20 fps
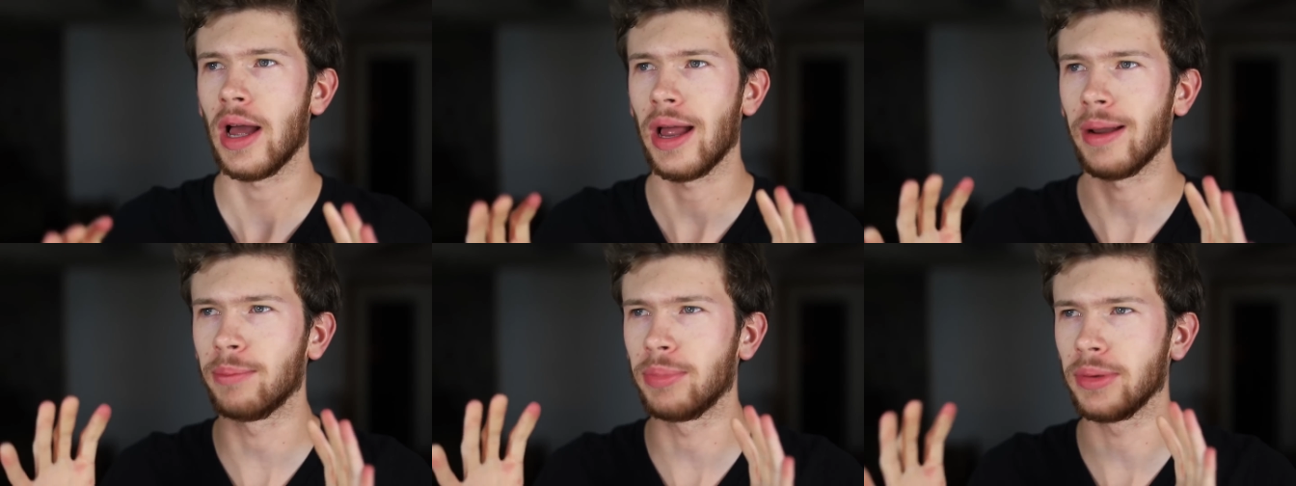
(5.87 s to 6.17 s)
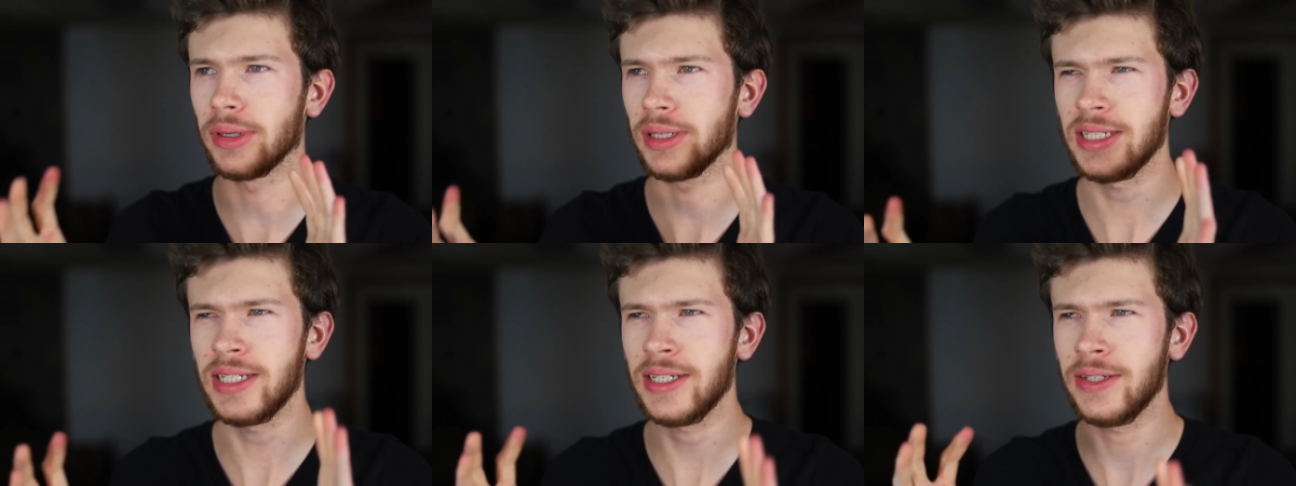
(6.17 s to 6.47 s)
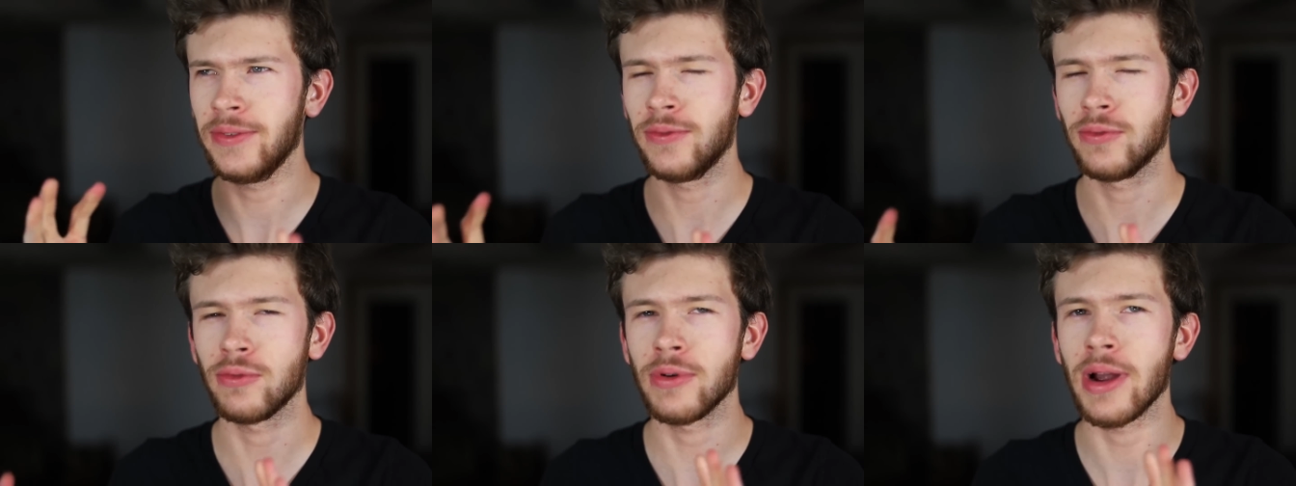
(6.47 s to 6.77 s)
I
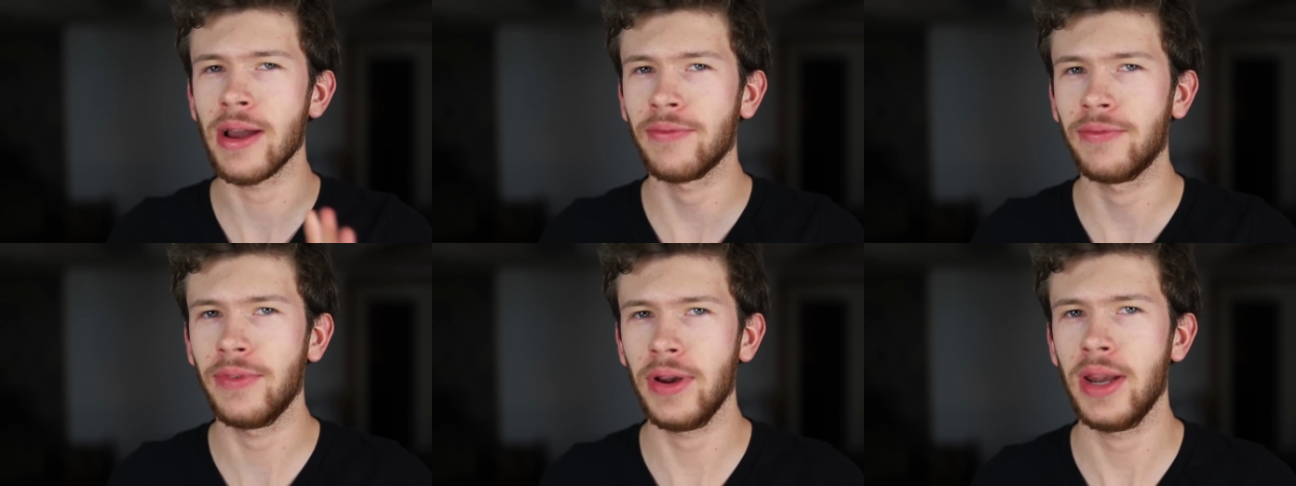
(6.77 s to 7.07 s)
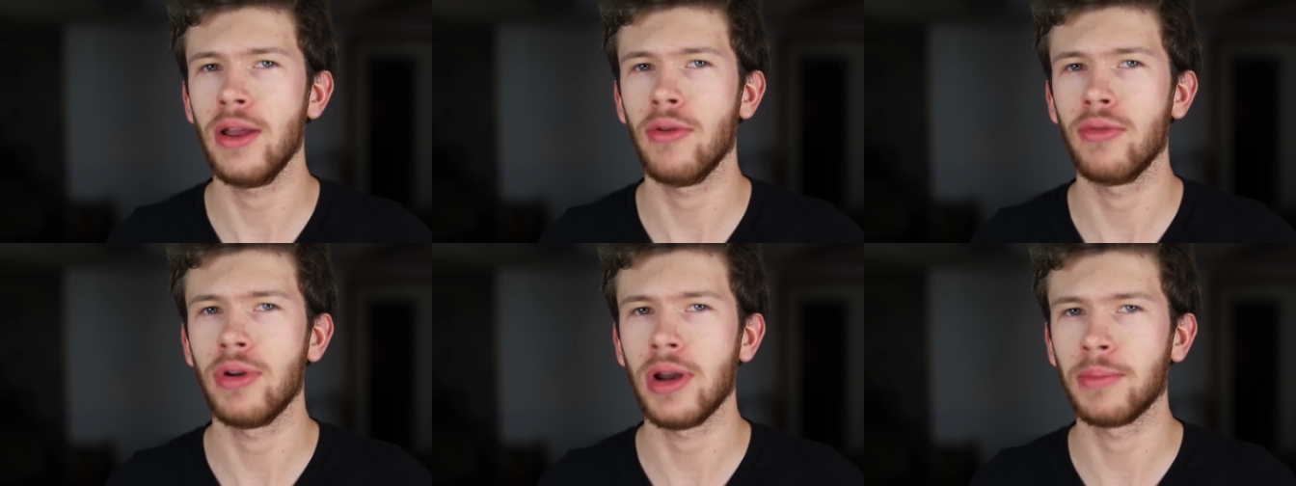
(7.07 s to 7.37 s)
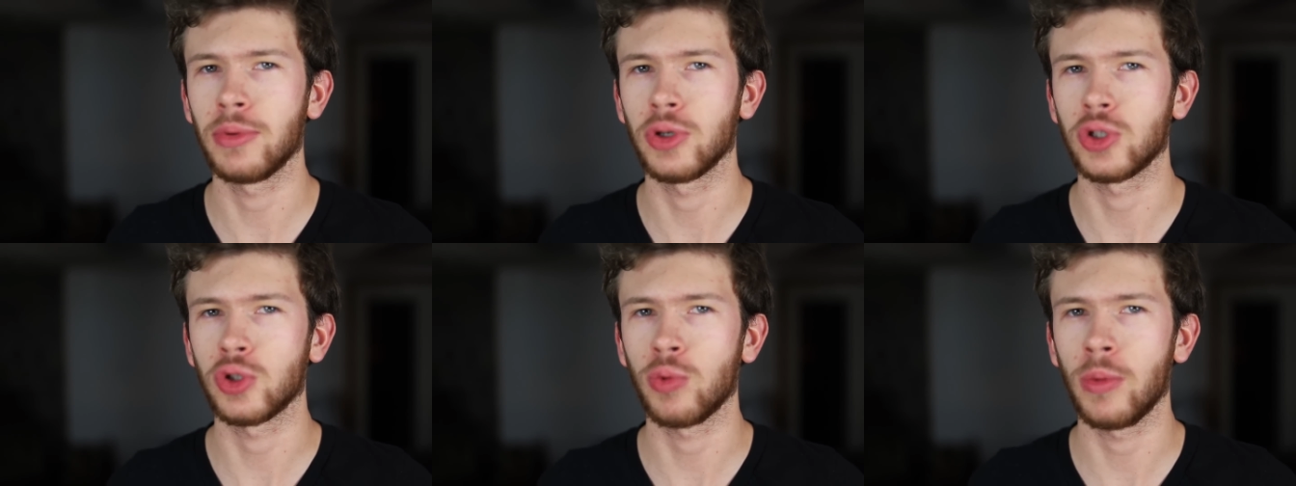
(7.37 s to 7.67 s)
believe we're at video
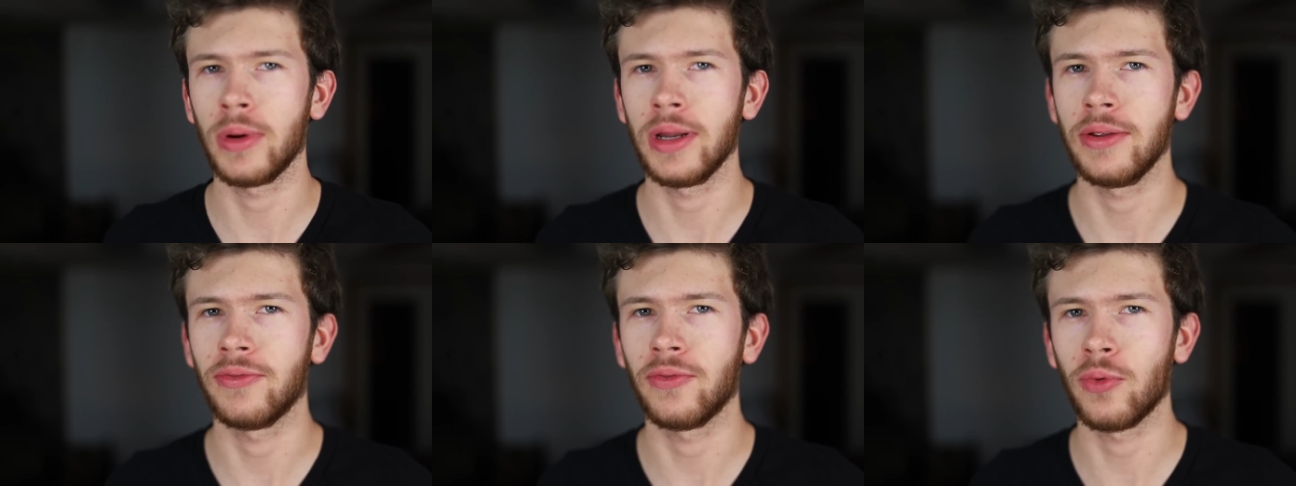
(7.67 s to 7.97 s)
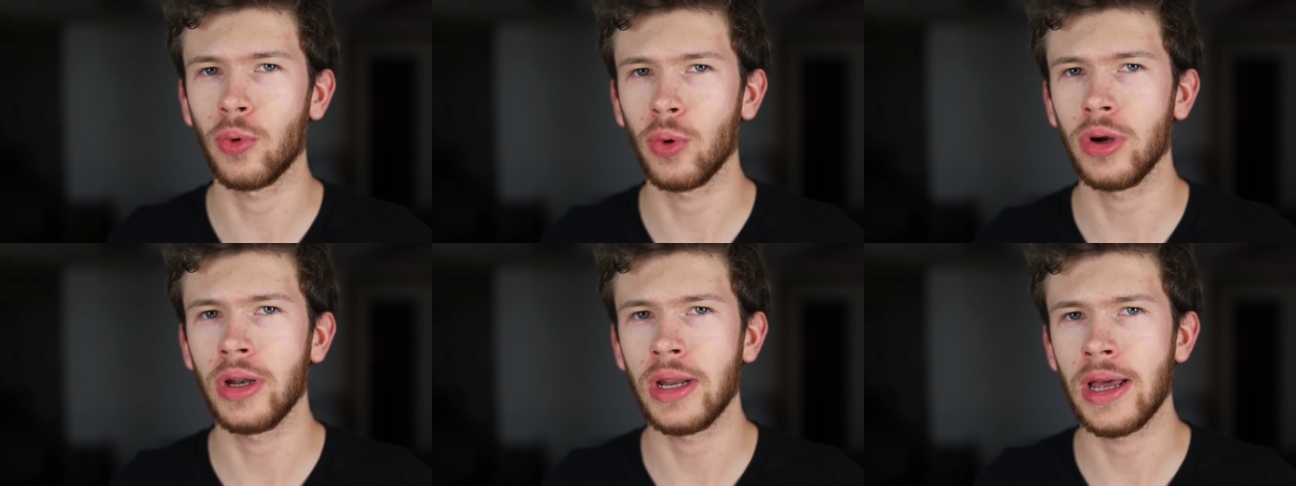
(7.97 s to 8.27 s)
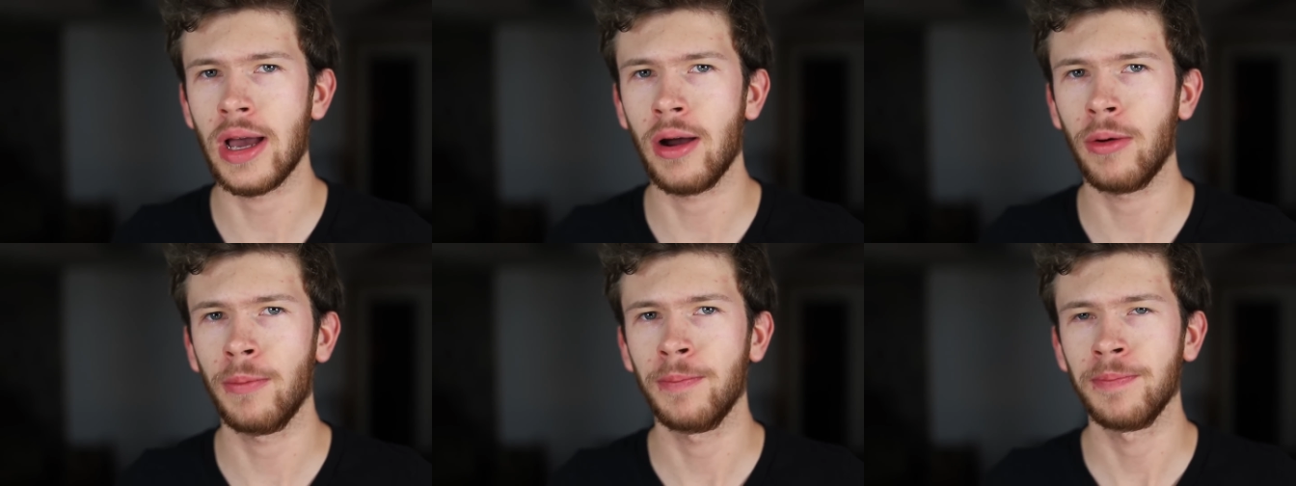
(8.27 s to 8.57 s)
number twenty-four
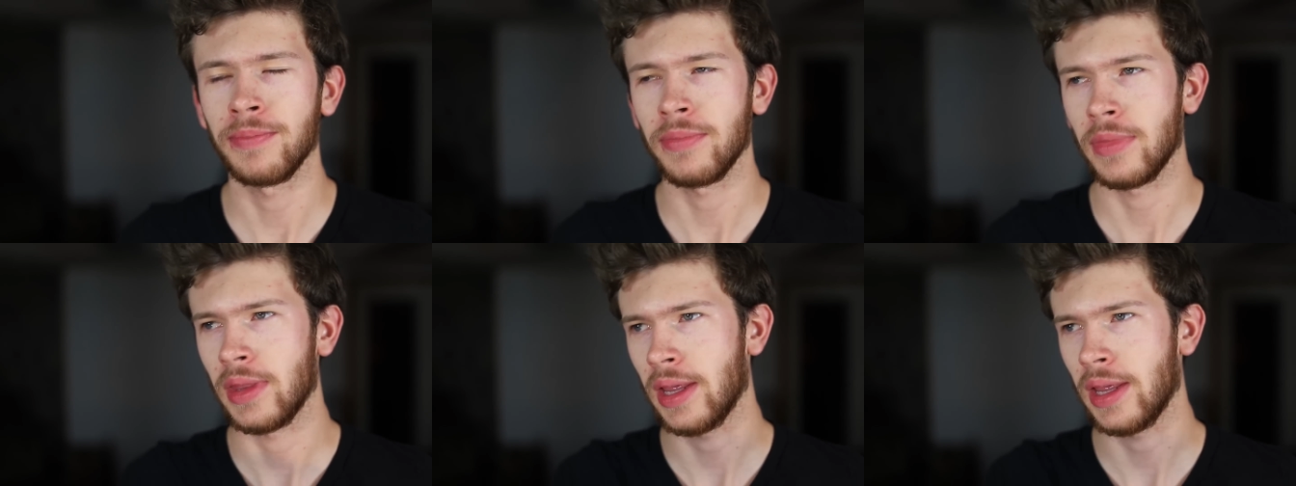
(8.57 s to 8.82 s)
now,